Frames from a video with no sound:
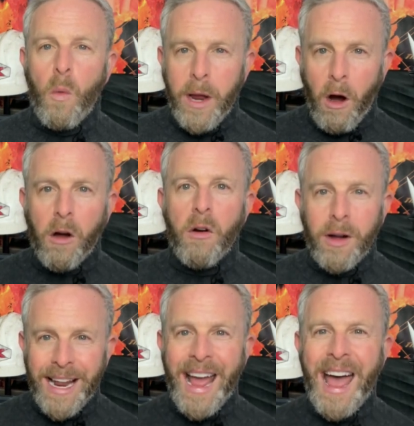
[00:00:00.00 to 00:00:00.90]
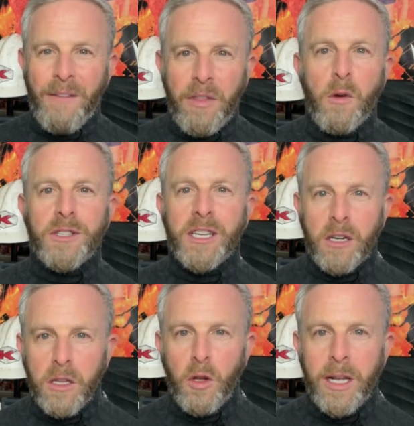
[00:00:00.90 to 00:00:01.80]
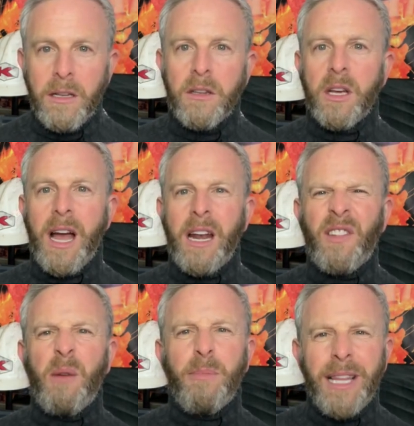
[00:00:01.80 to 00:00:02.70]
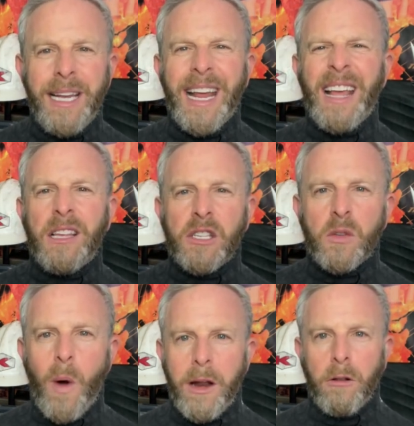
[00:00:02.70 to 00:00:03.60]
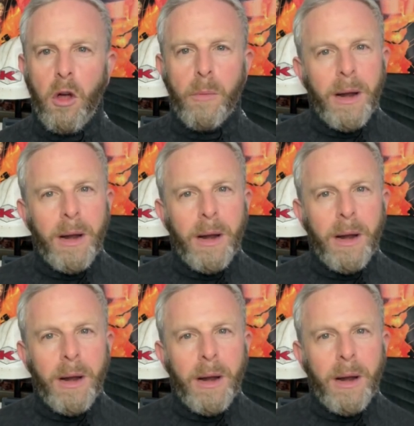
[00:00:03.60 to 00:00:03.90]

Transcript: We are going to have those included to kind of complete the sweater look,